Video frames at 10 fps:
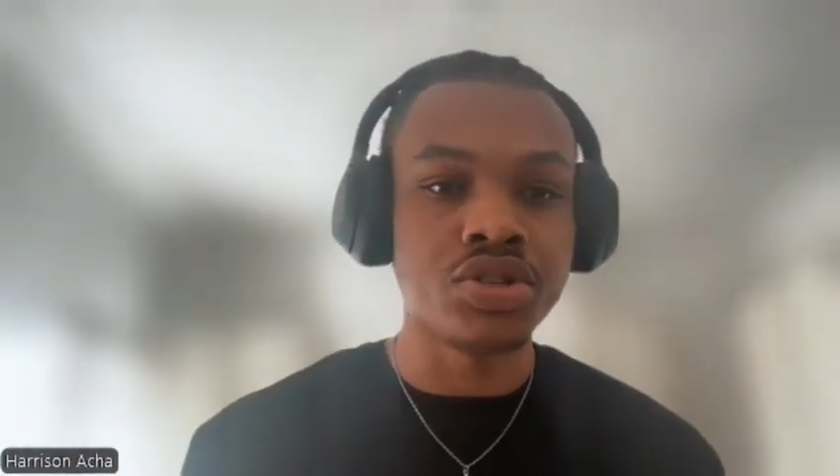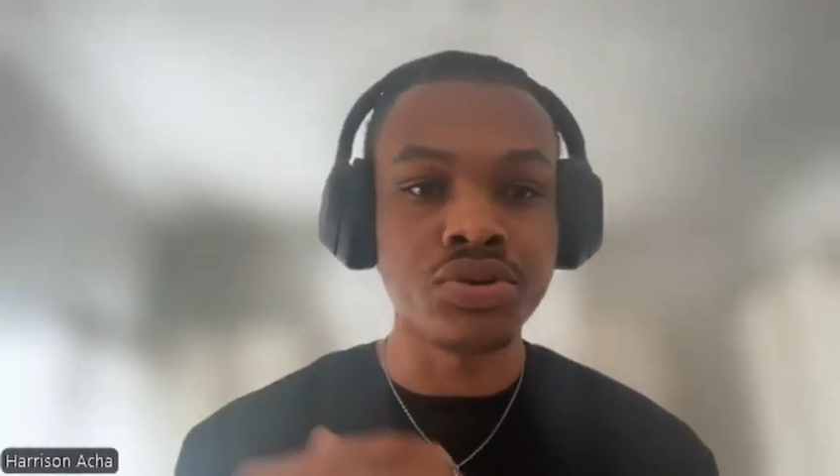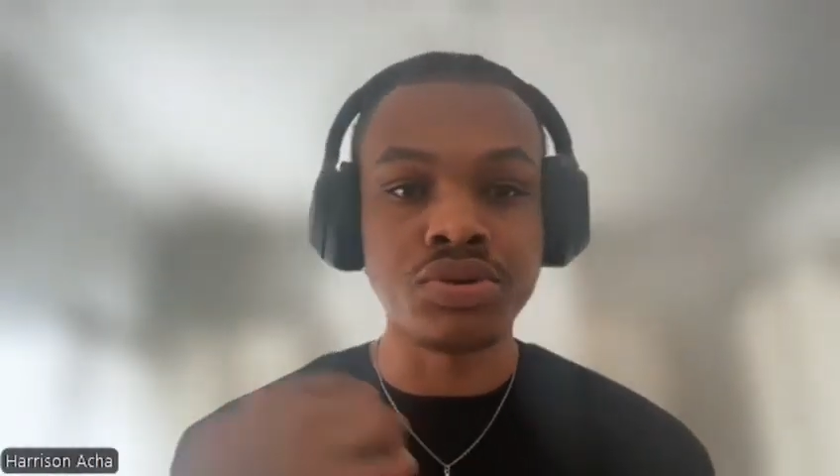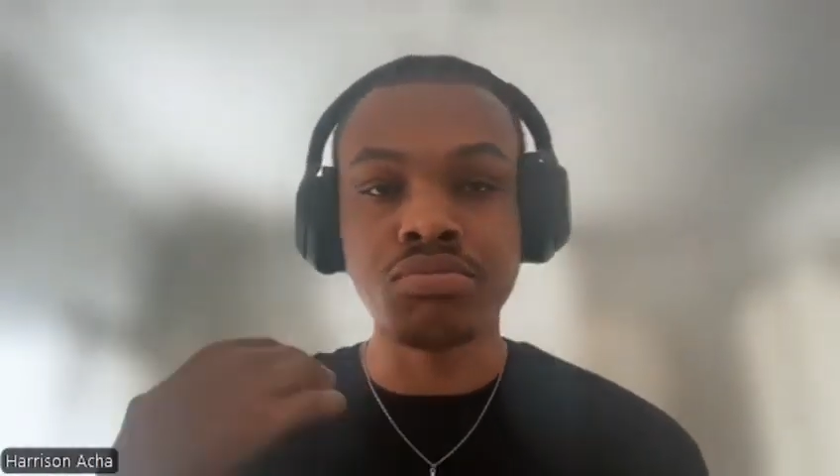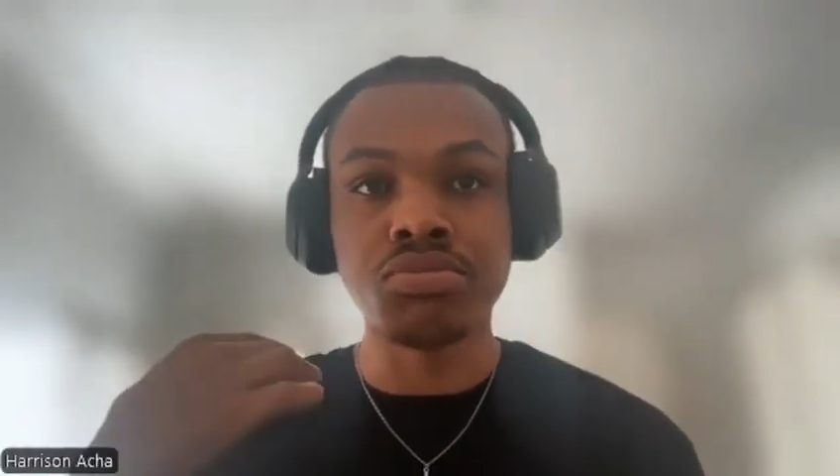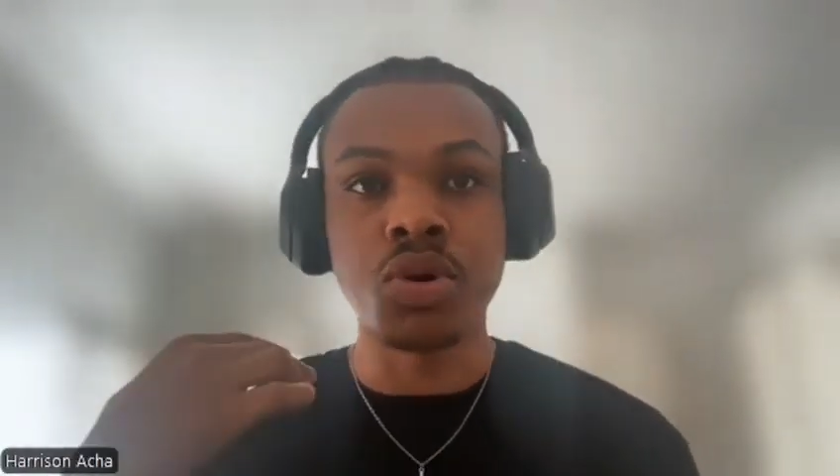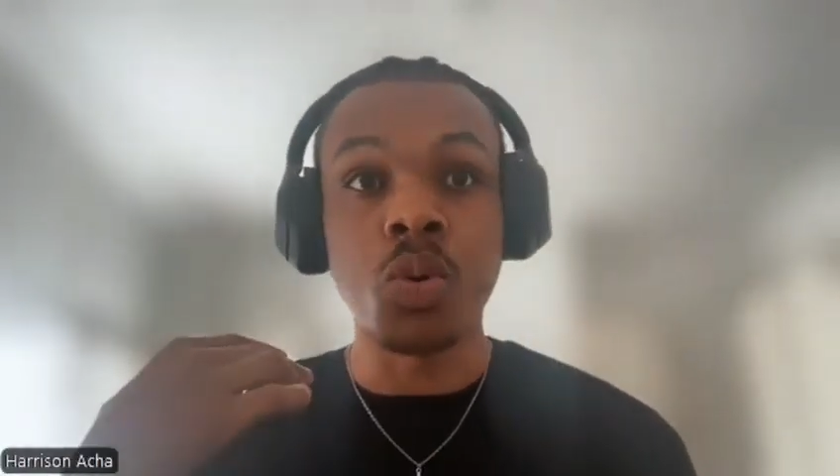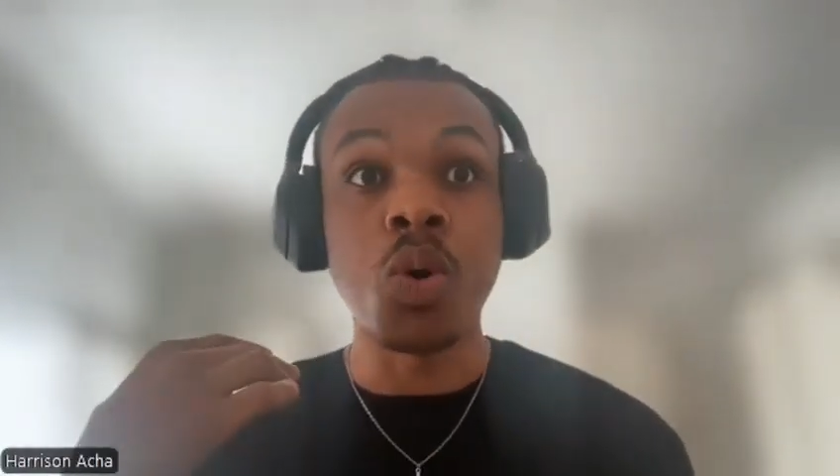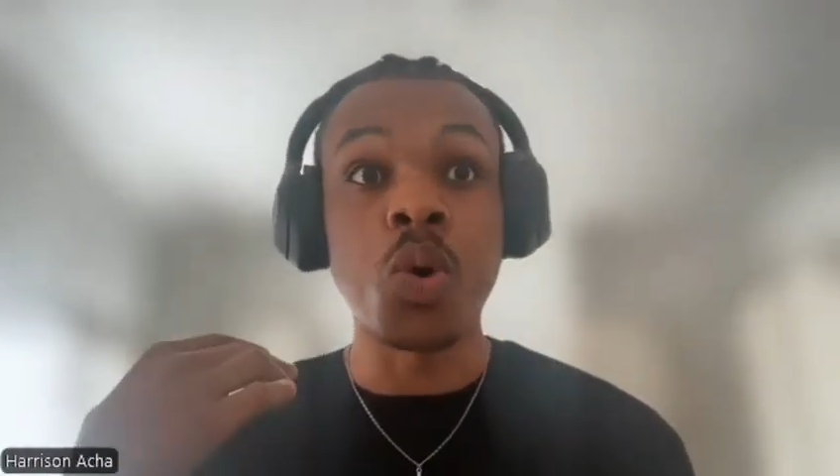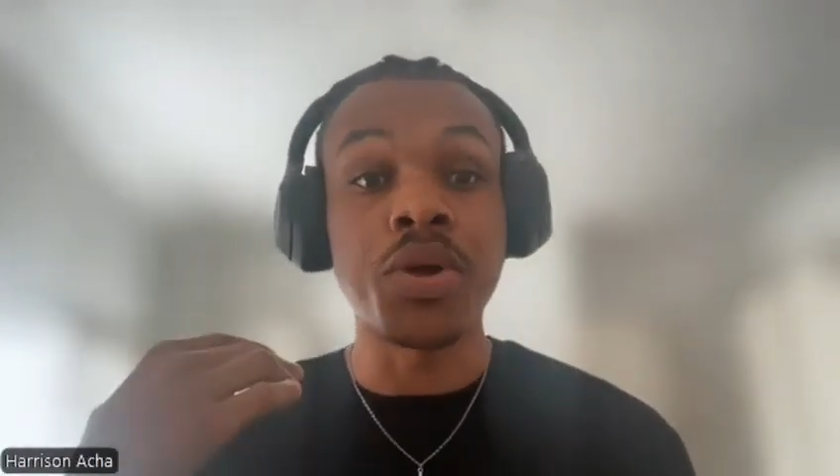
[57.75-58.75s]
to
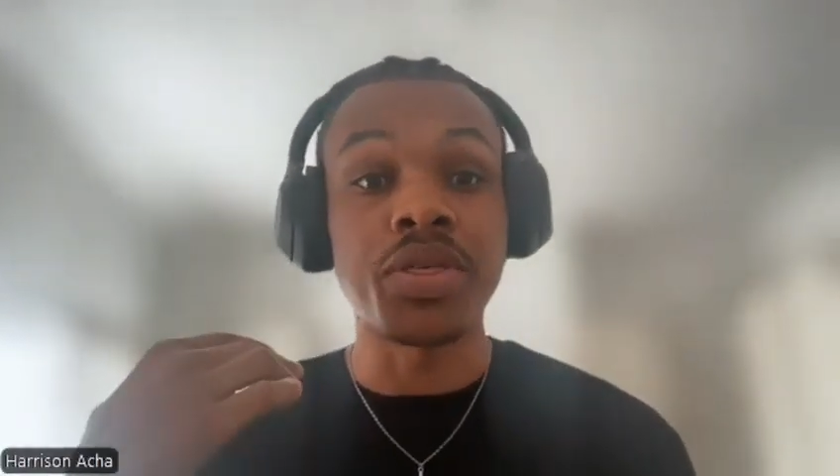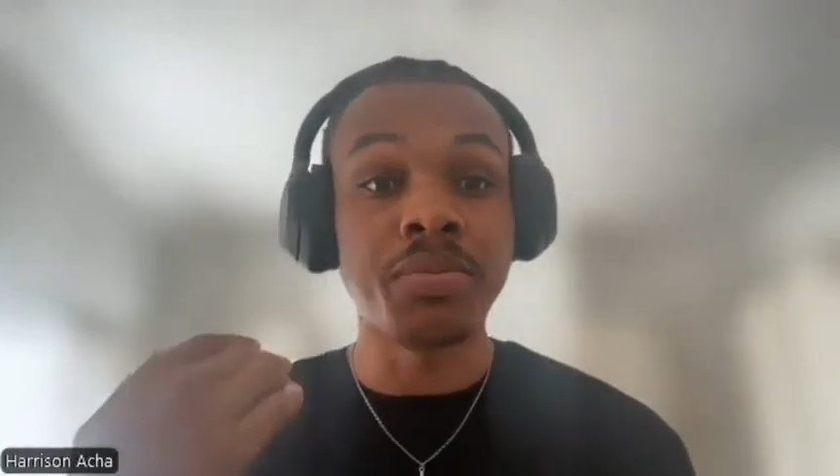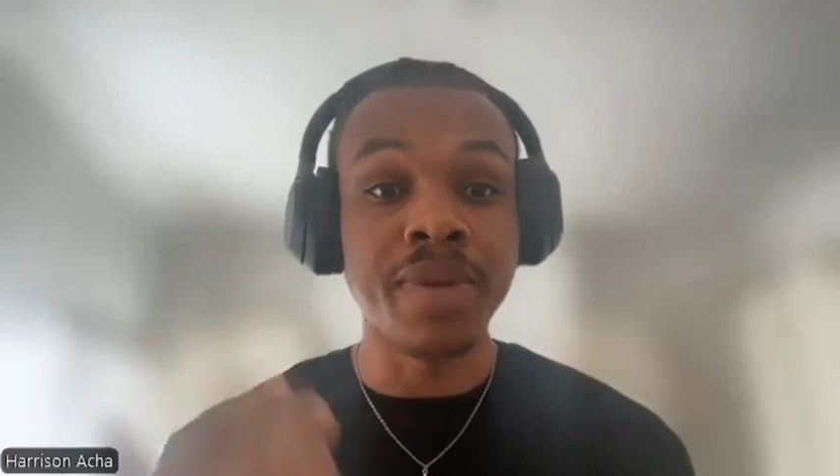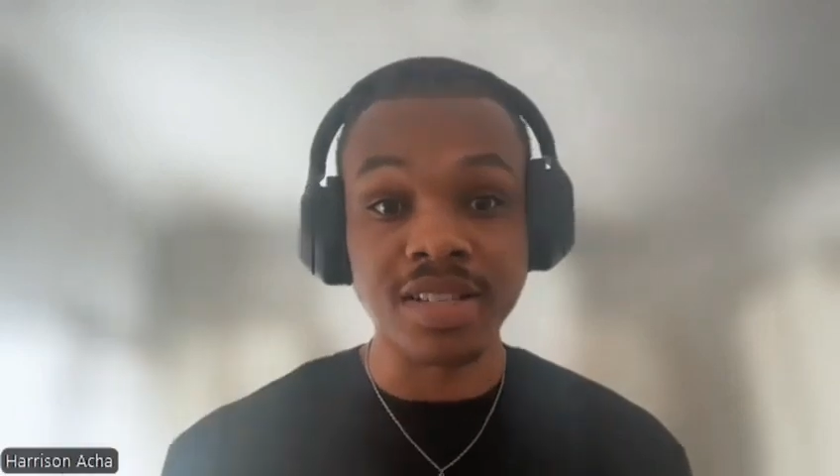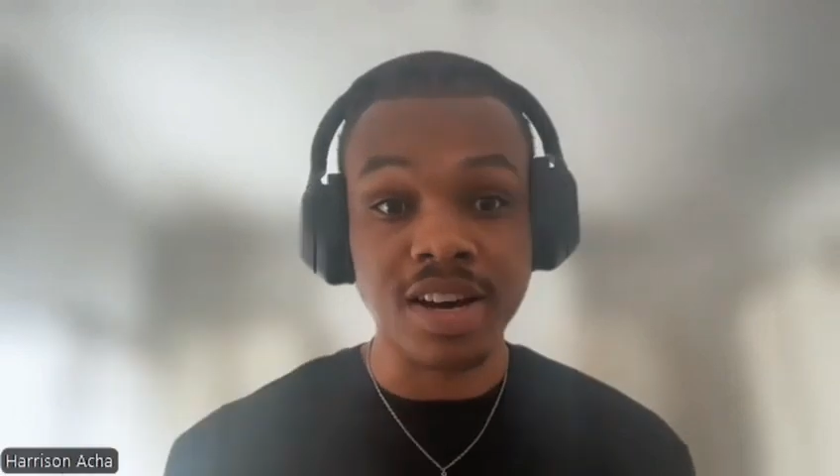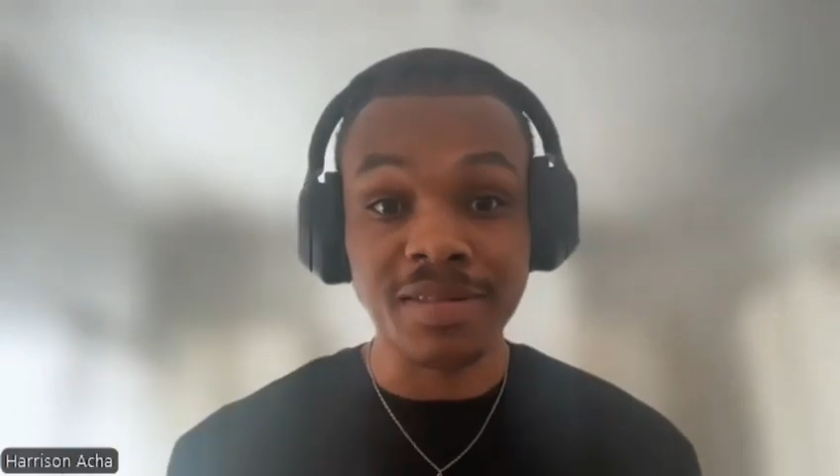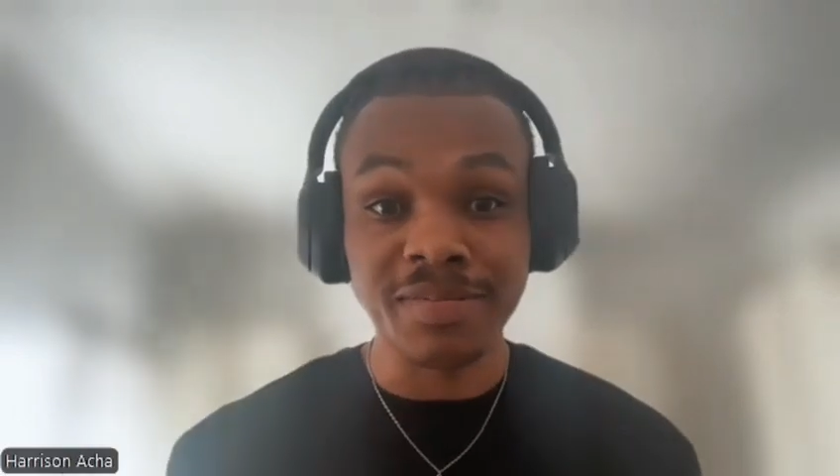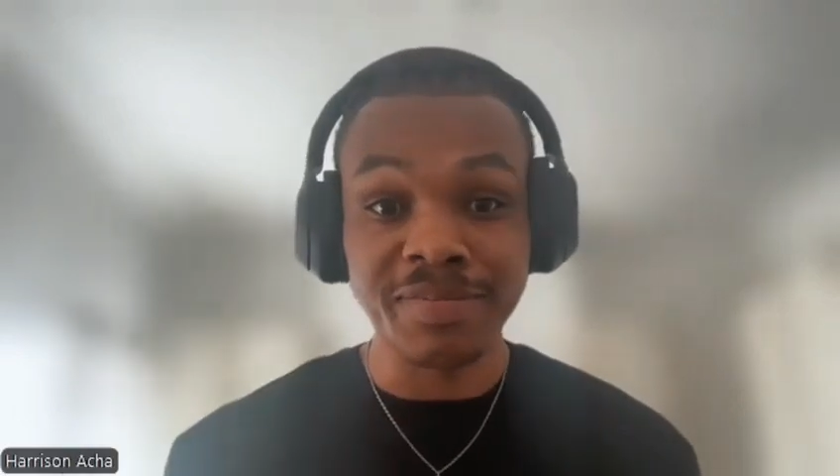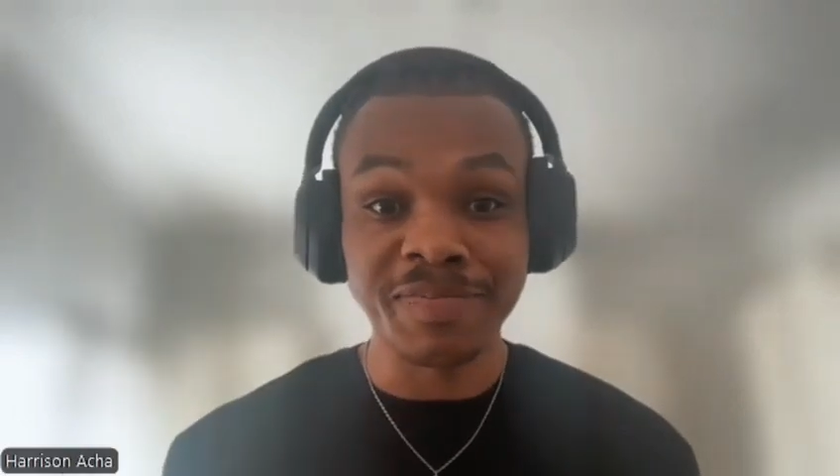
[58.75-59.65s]
work with Meta,